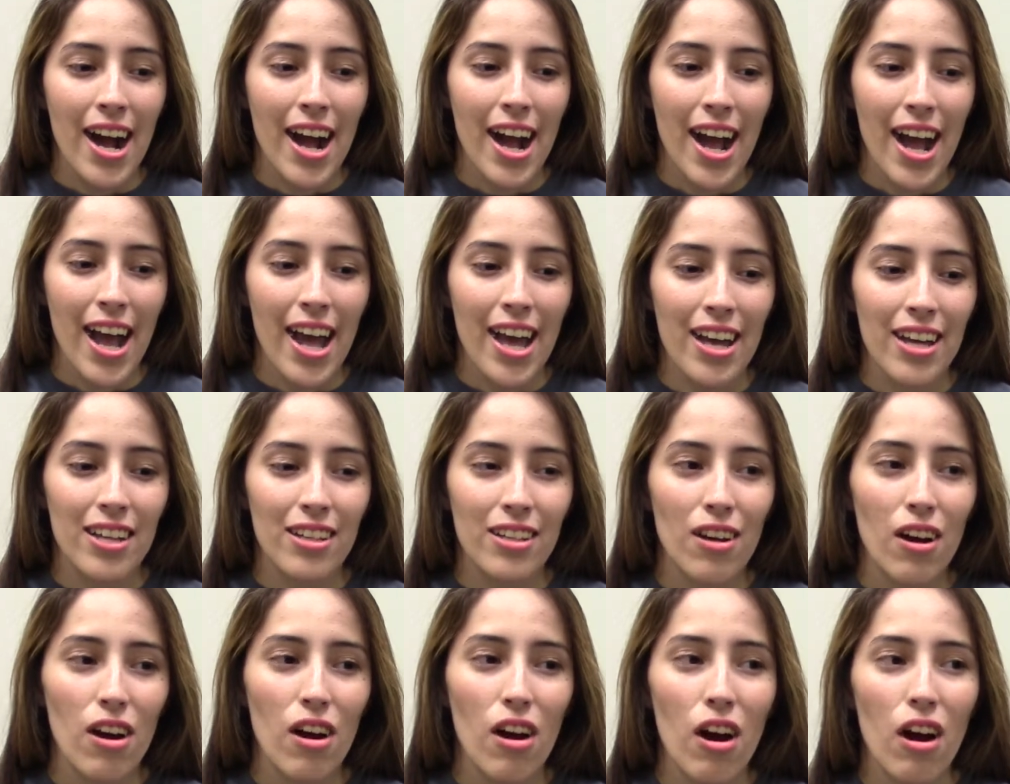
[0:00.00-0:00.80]
And
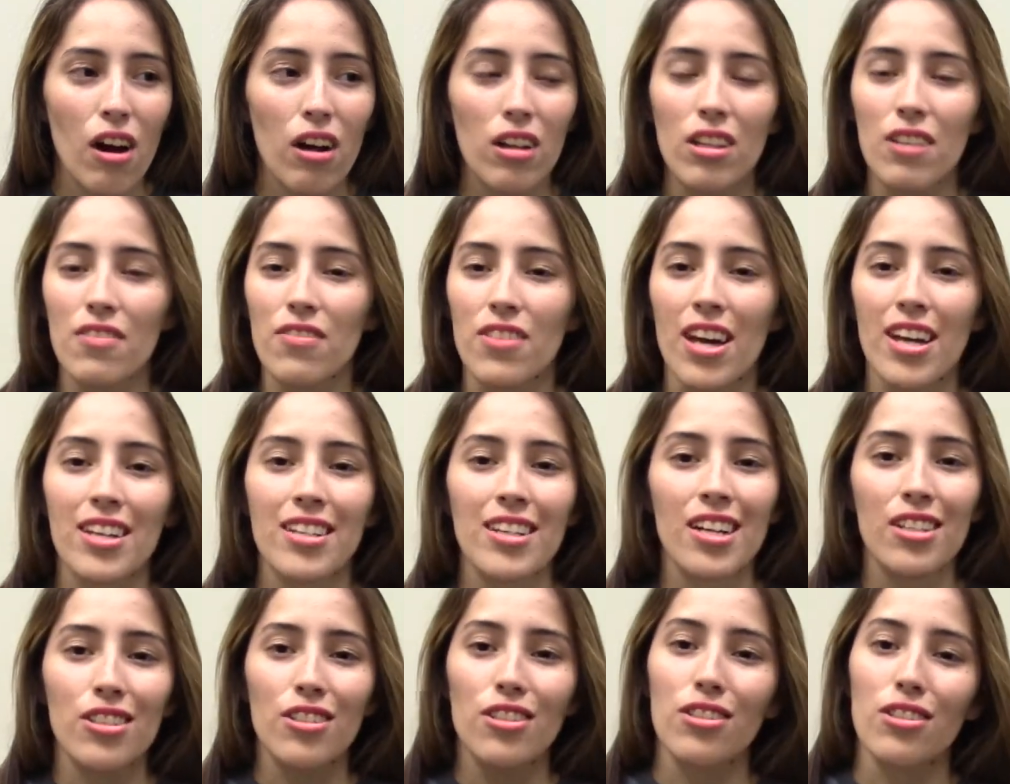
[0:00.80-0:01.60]
all of that,
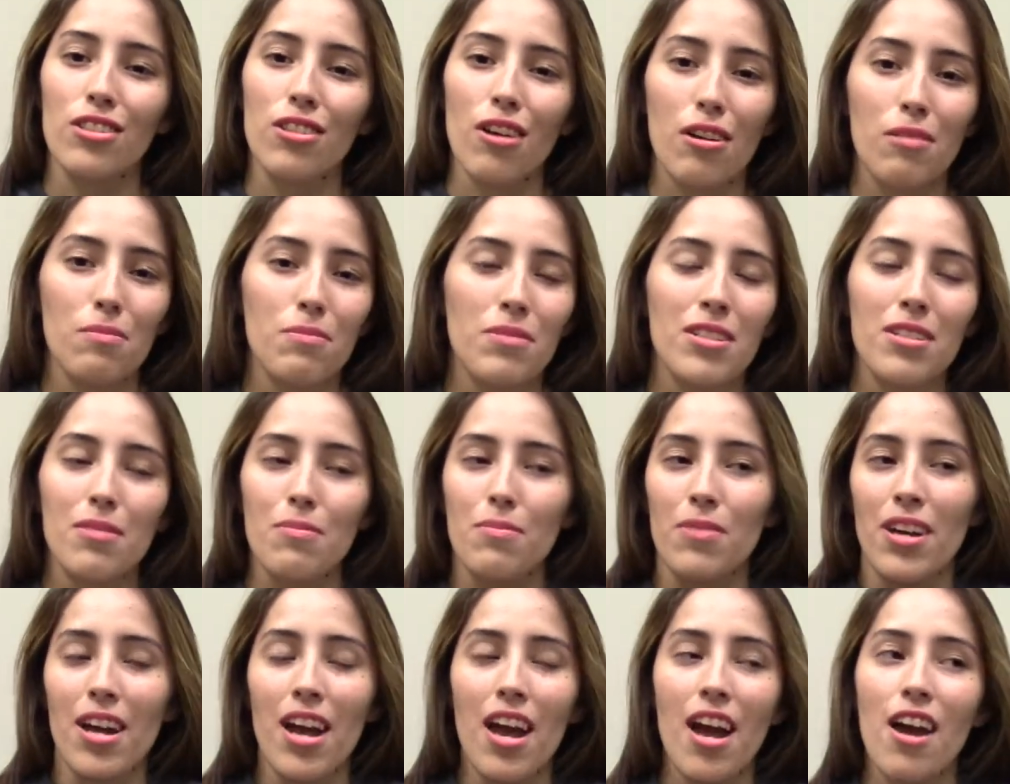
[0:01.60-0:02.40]
not just on me,
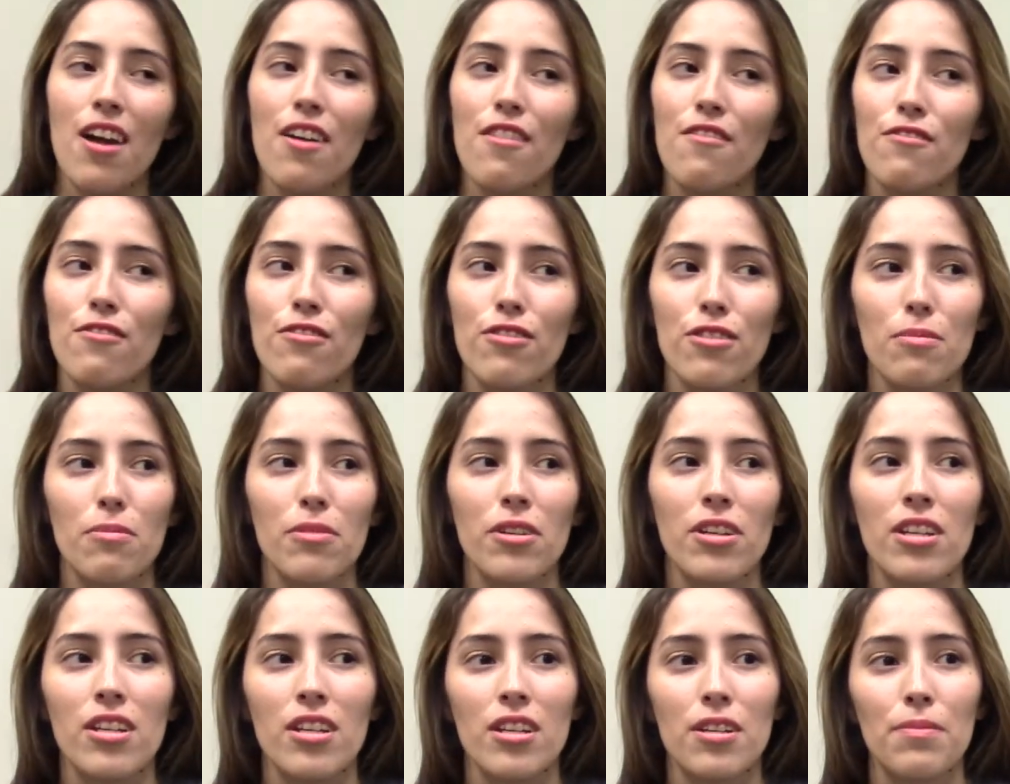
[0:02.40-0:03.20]
but
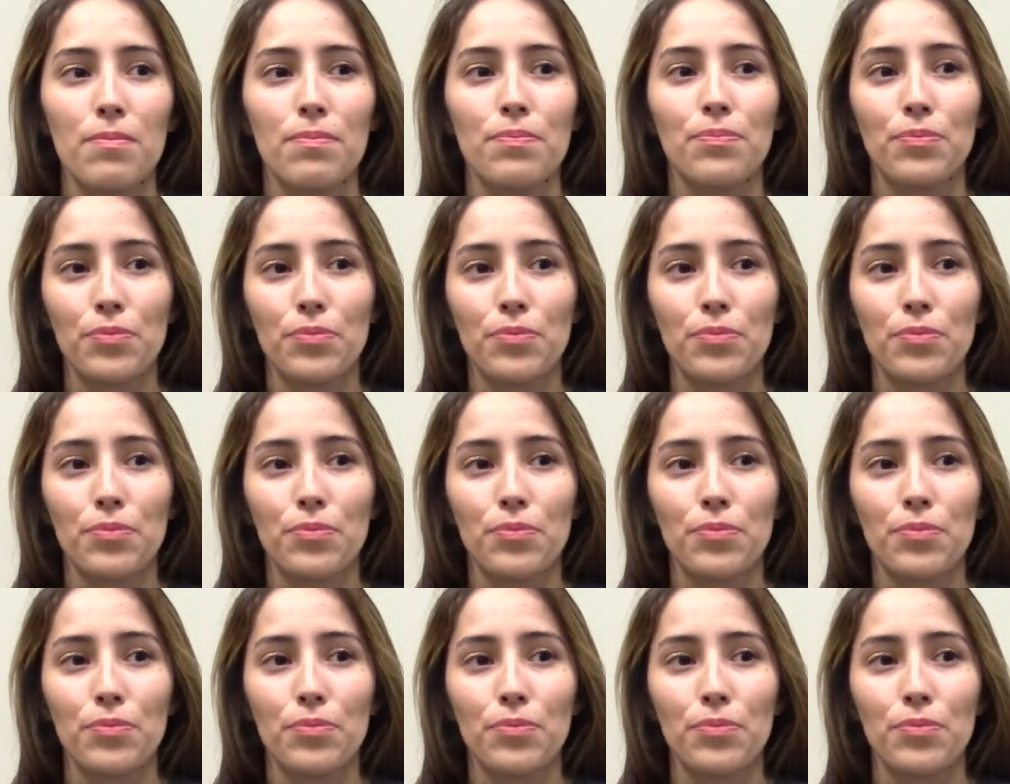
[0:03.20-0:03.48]
everybody,